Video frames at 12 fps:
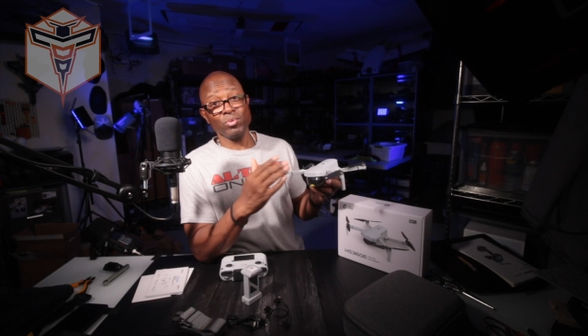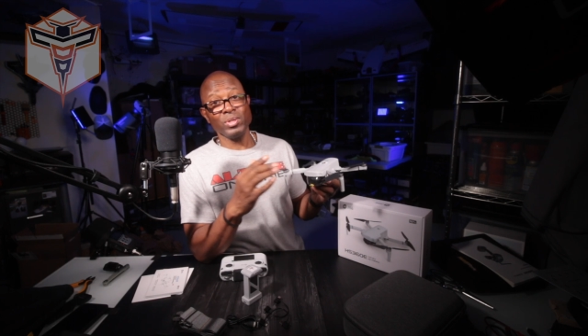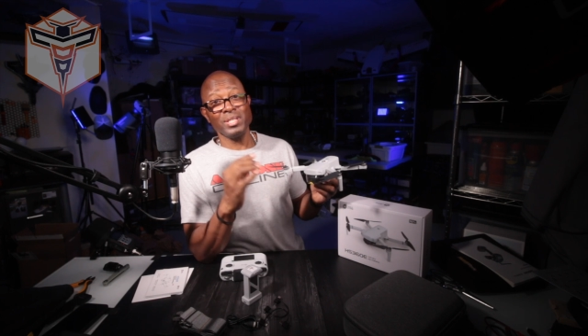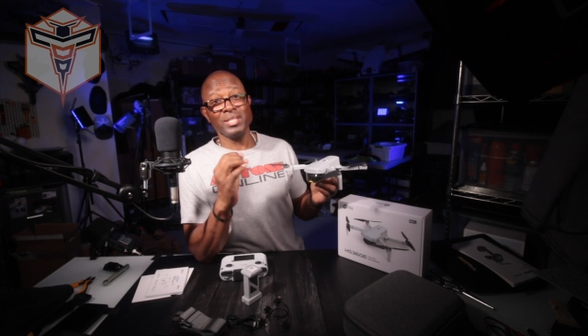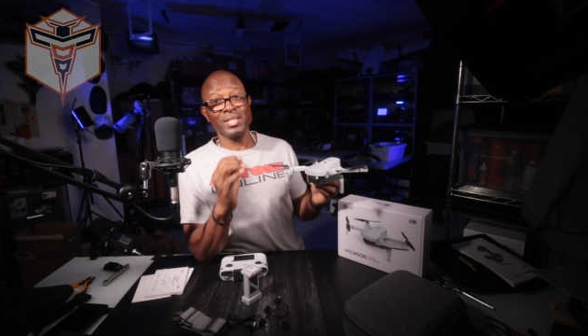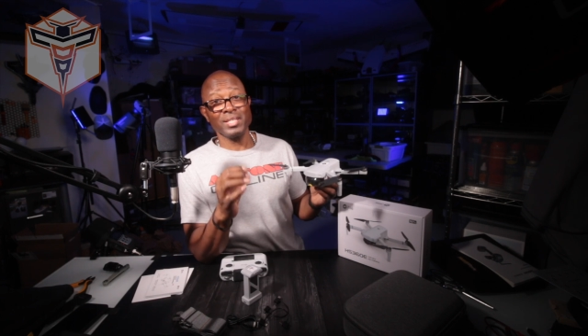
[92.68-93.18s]

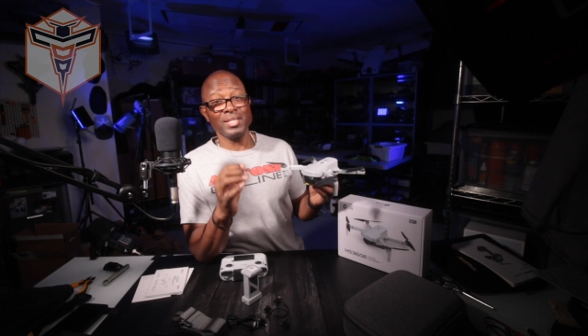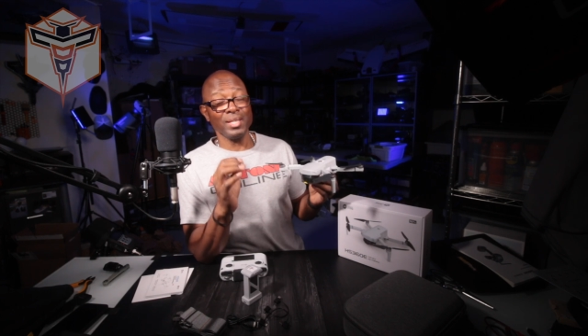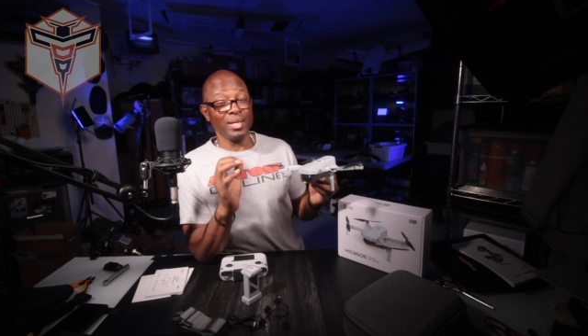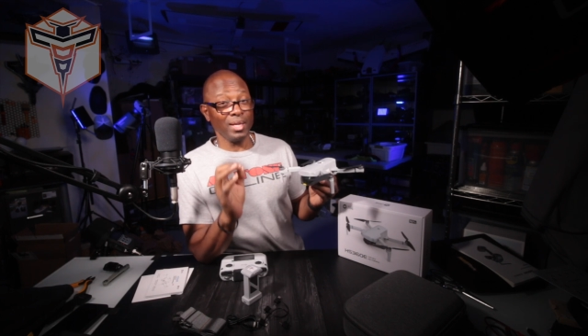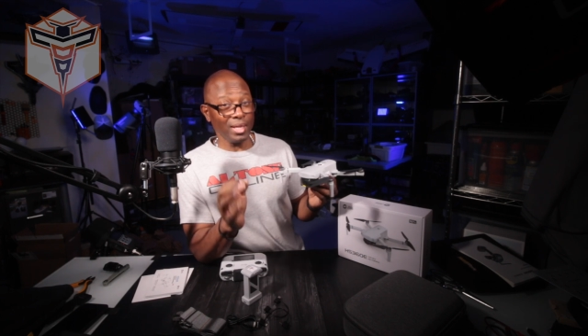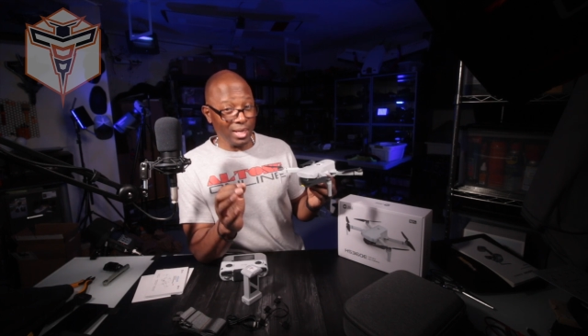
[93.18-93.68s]
three
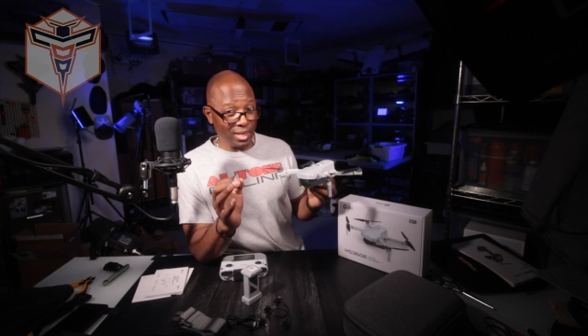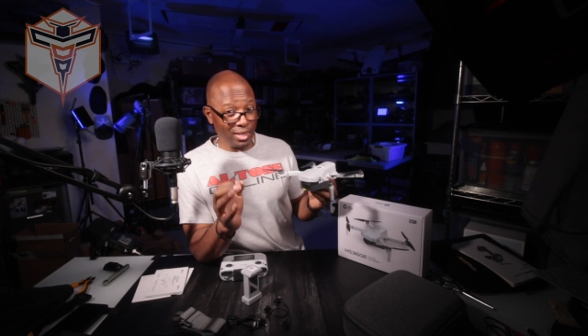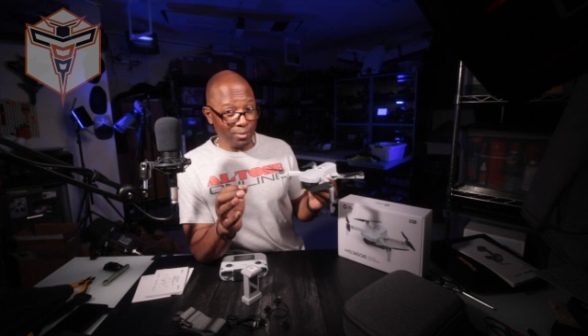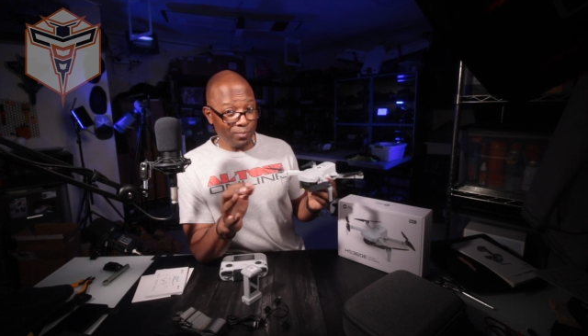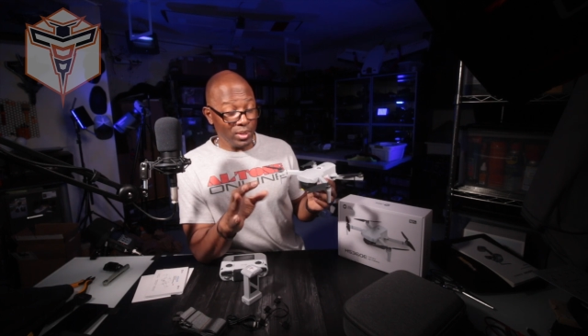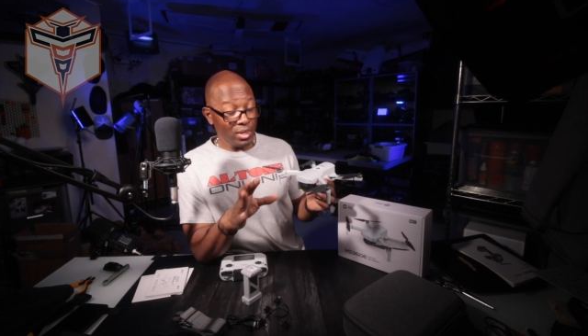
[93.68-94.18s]
sixty
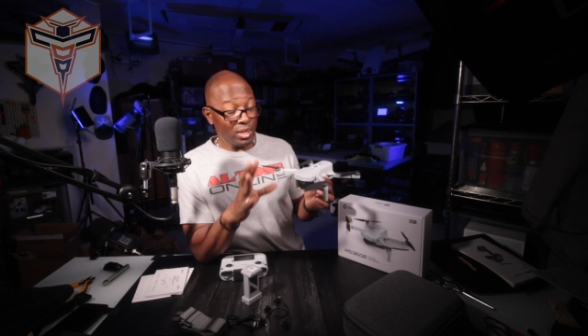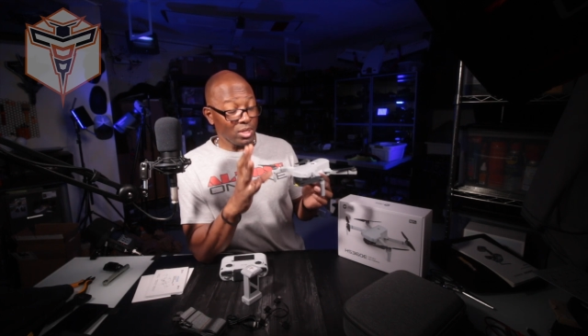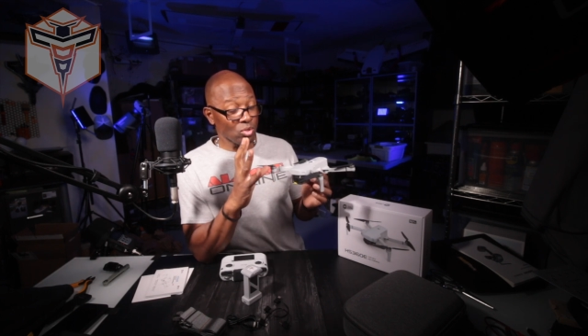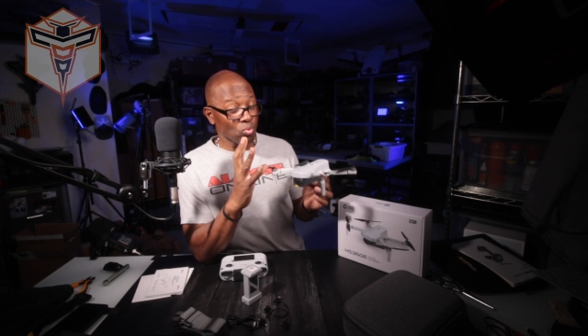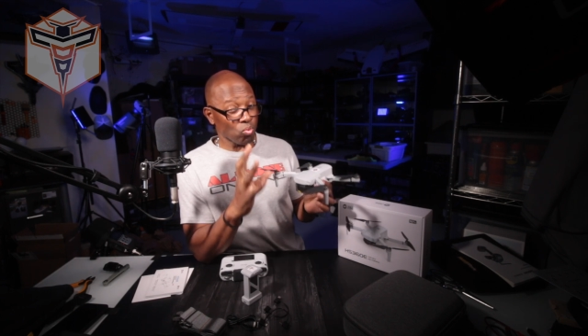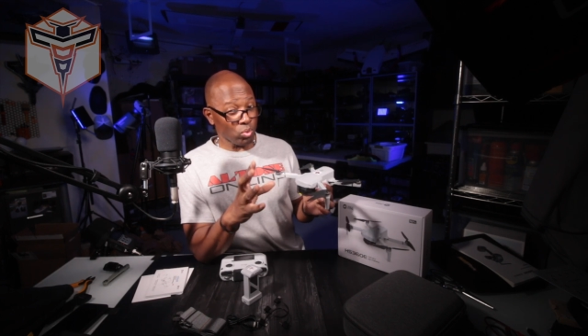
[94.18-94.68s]
E
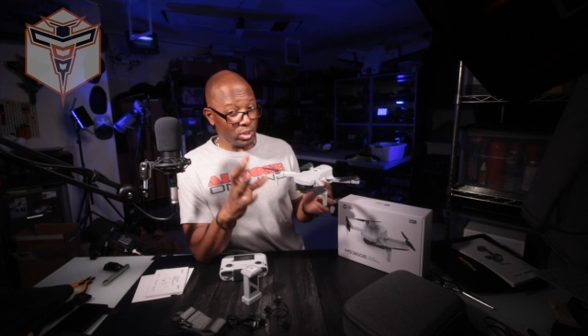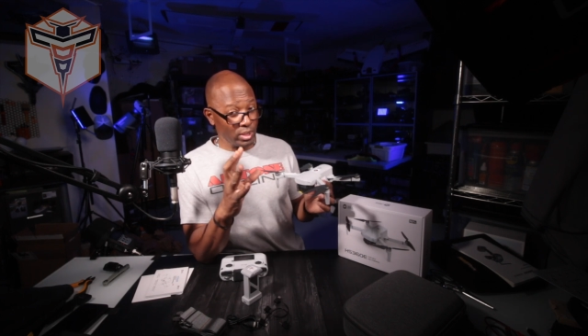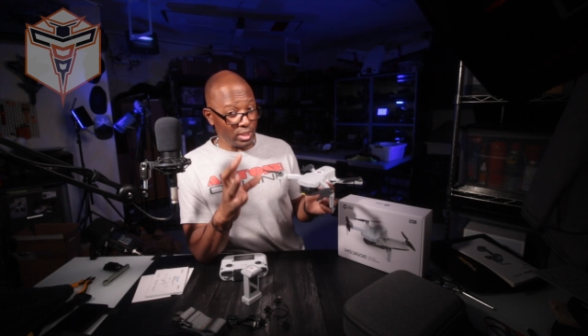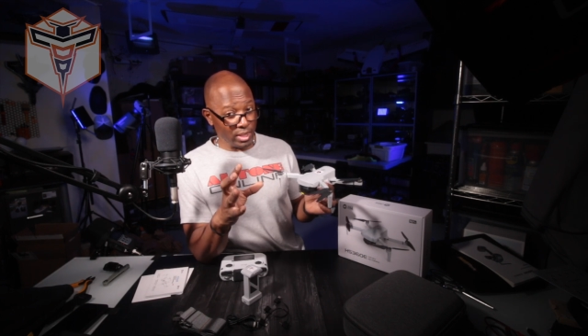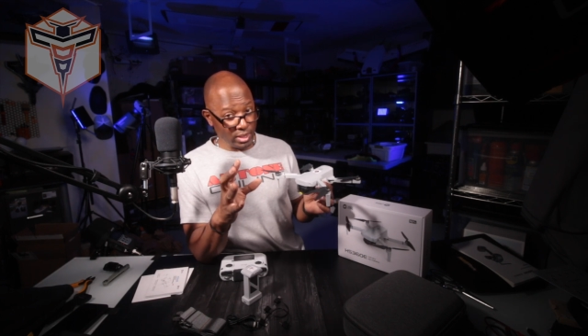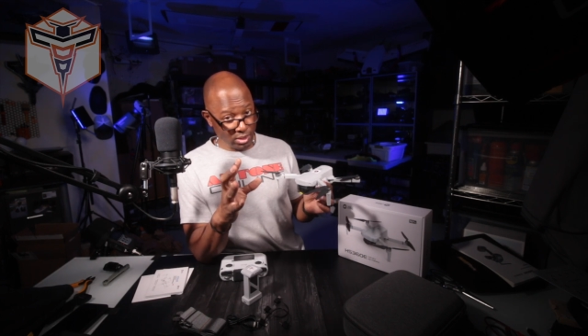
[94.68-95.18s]
is a
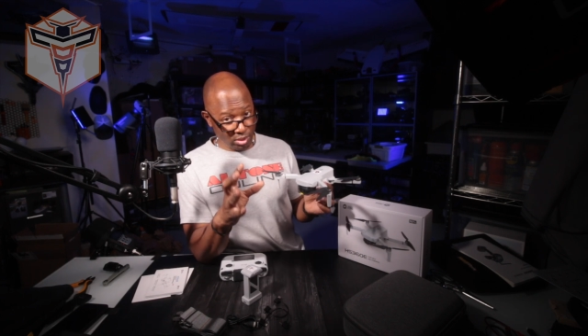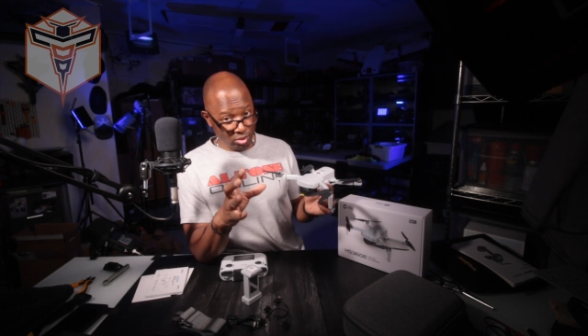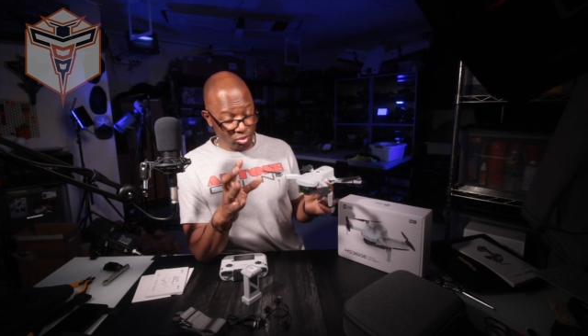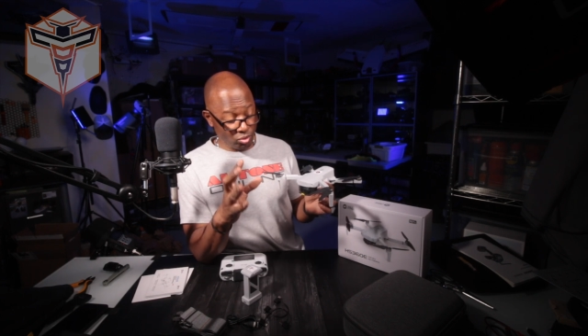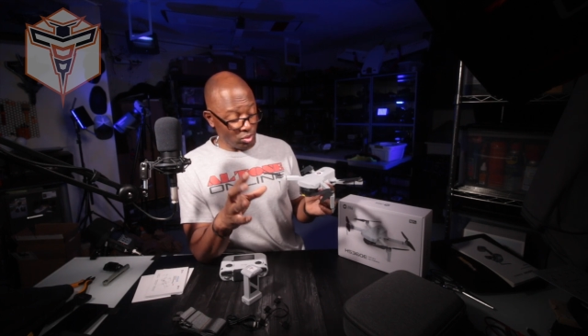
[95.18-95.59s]
really nice little